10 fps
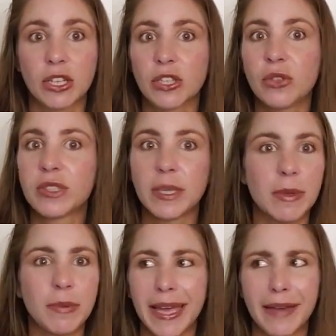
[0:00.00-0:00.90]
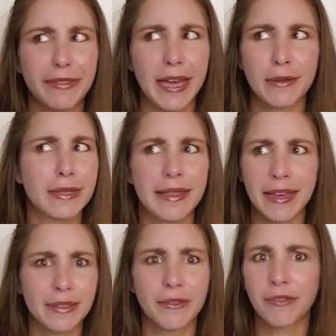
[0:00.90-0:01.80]
you'll see people that have
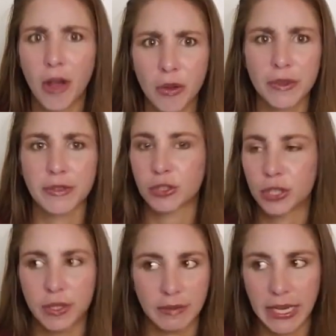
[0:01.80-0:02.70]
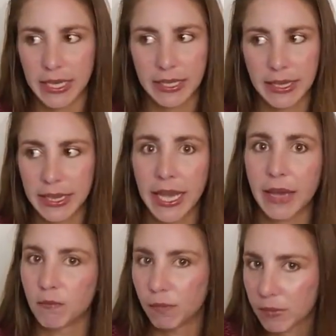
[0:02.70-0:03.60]
thousands of followers. Sure, like
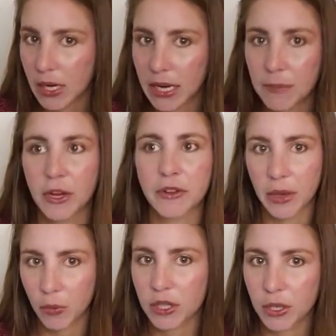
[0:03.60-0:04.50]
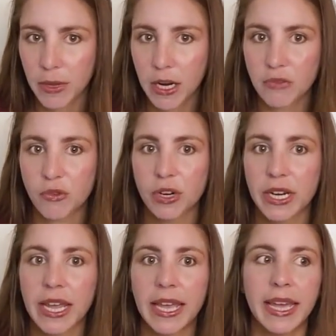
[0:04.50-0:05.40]
they got up there and they worked their butt off for
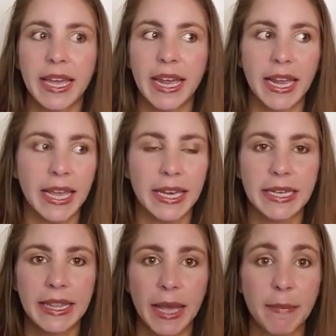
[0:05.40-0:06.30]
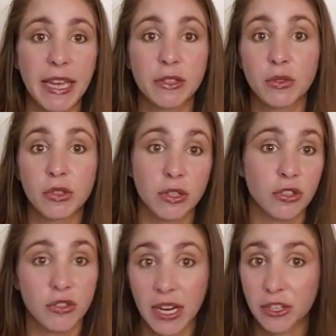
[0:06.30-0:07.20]
it, and they may do certain
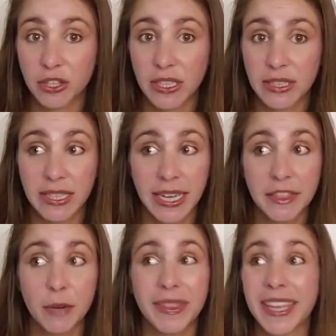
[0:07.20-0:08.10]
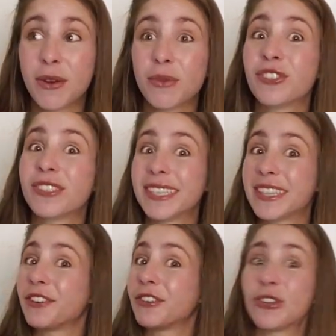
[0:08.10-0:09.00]
strategies to get there, but they don't just
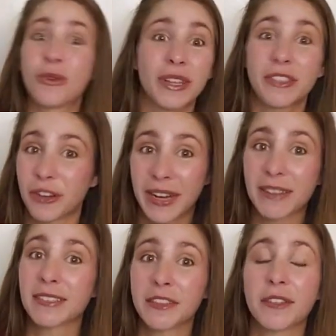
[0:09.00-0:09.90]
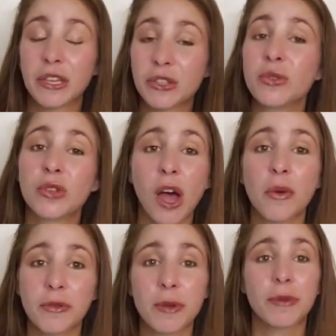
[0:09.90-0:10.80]
sit there and don't let their account sit there. They do
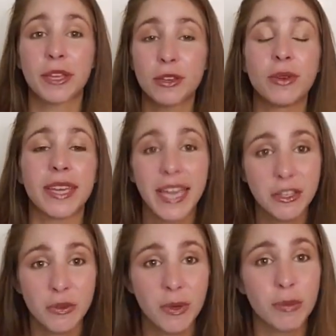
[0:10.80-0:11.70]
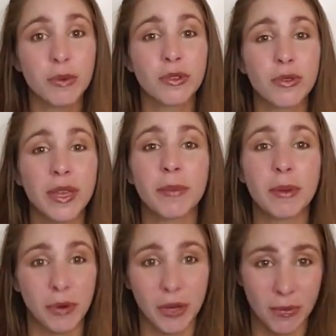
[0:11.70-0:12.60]
talk with people and they do engage with people to get
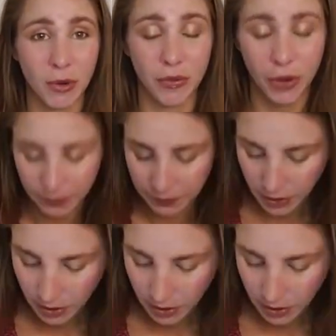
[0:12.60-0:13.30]
people to come over.